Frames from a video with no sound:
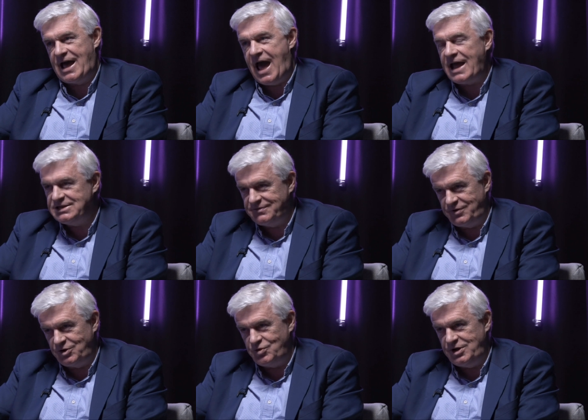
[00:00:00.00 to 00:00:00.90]
active
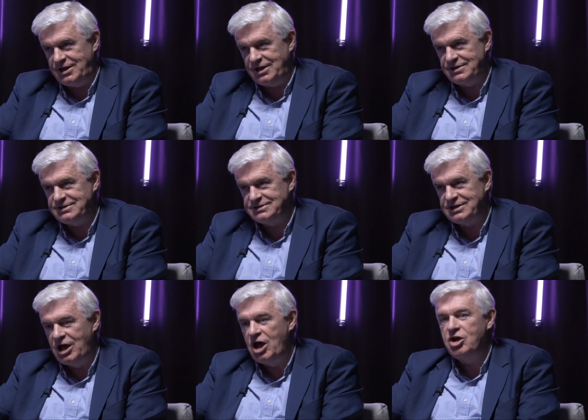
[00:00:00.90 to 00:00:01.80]
ingredients
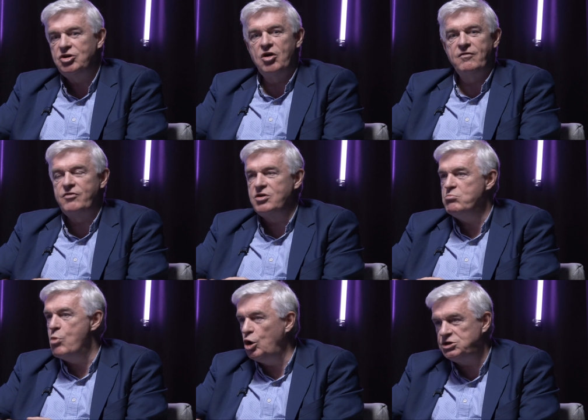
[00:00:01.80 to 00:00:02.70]
covering
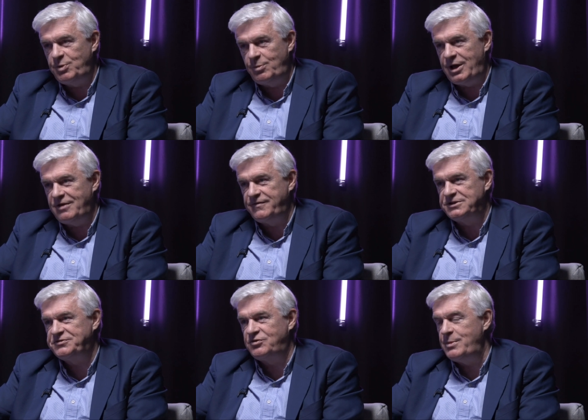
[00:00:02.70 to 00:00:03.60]
multiple
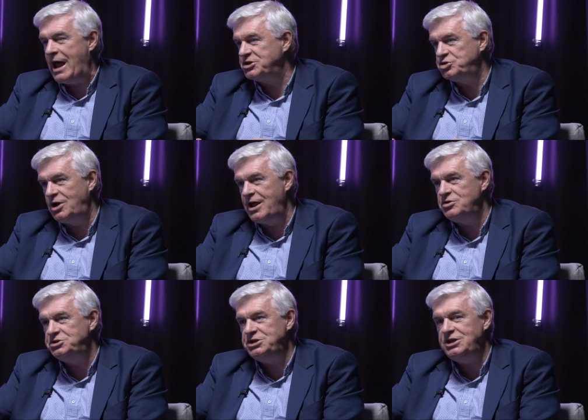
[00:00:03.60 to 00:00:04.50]
benefits from natural
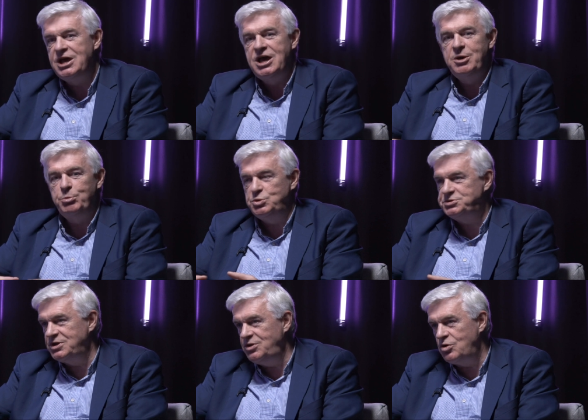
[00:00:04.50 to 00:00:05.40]
energy,
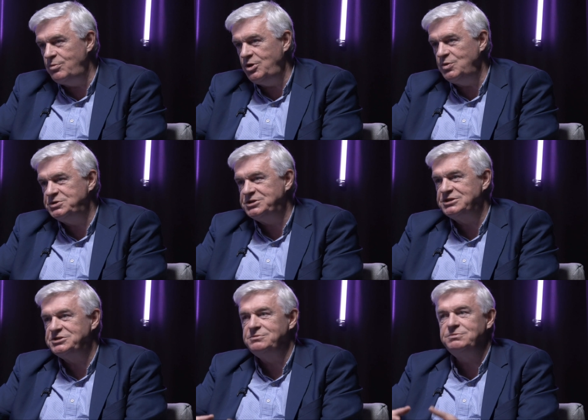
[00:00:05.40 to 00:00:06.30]
boosting your immune
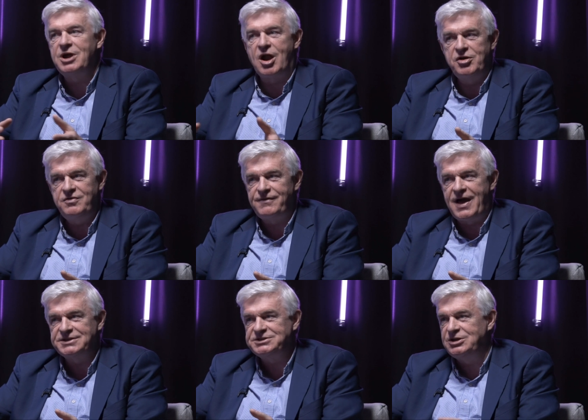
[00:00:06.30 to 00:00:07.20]
system,
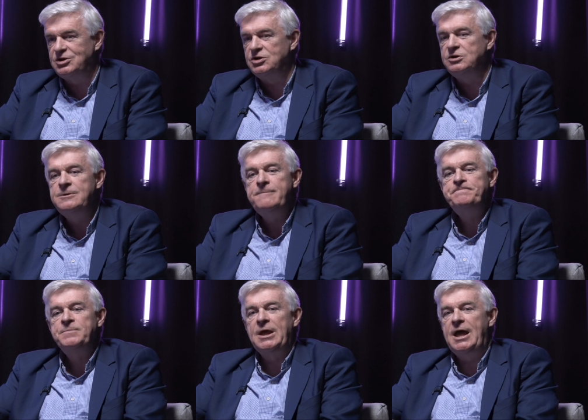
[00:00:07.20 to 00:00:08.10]
cardiovascular,
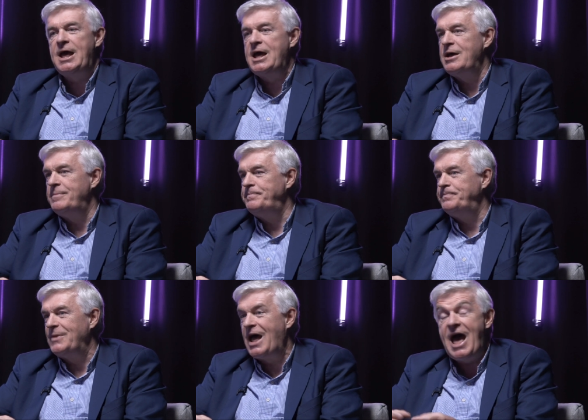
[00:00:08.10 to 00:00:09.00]

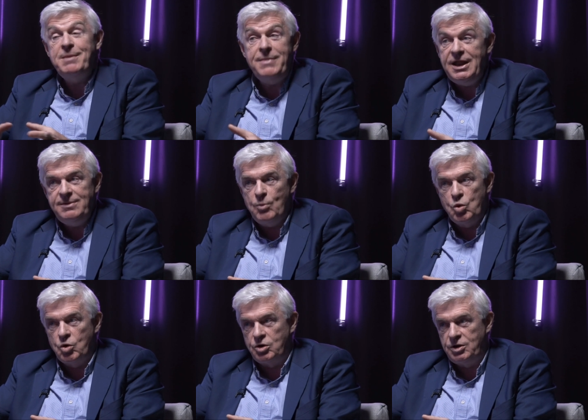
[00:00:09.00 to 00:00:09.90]
and many
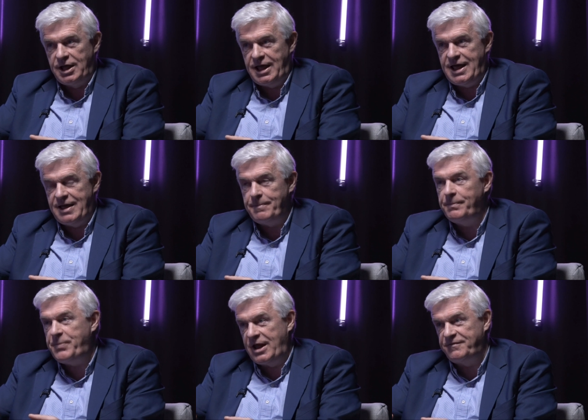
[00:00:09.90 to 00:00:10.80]
more
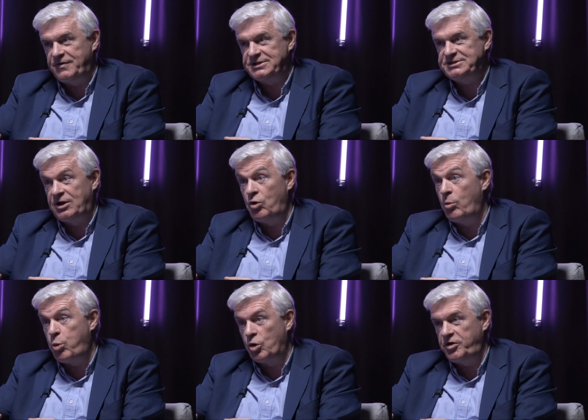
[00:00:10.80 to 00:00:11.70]
benefits that are
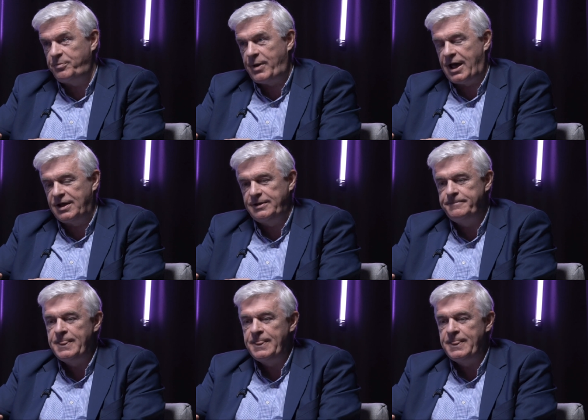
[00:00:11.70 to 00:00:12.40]
reported back,